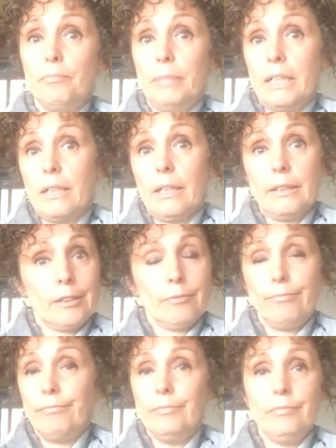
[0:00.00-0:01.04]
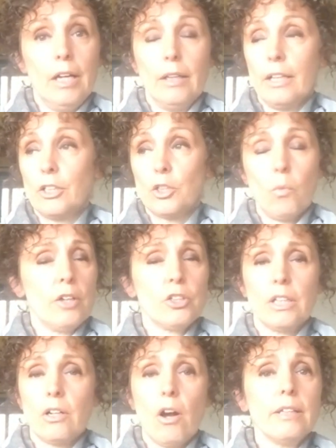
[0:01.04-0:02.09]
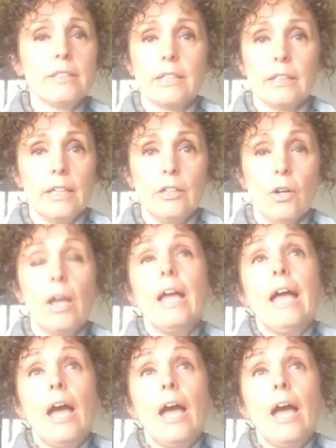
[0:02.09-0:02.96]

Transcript: because unless you're watching constantly, you don't.